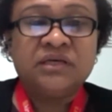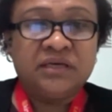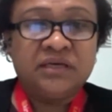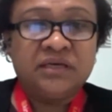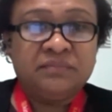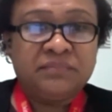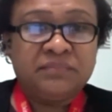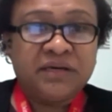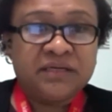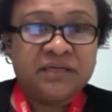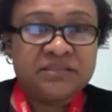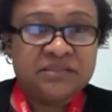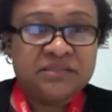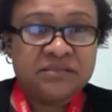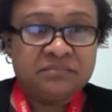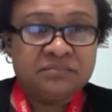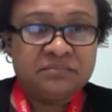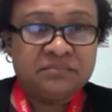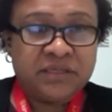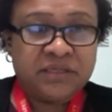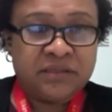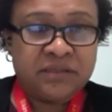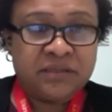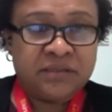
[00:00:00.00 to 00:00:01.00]
impacted
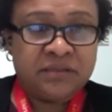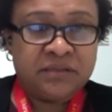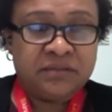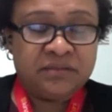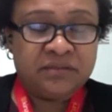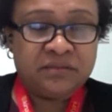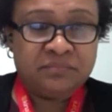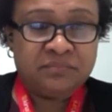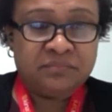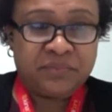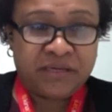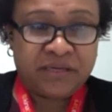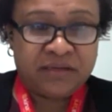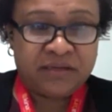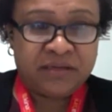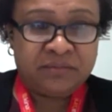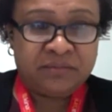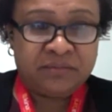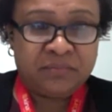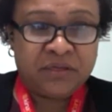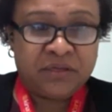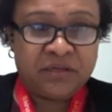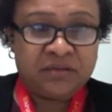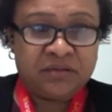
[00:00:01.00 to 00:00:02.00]
by the
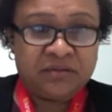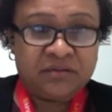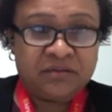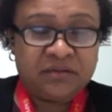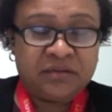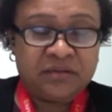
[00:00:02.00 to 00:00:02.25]
pandemic,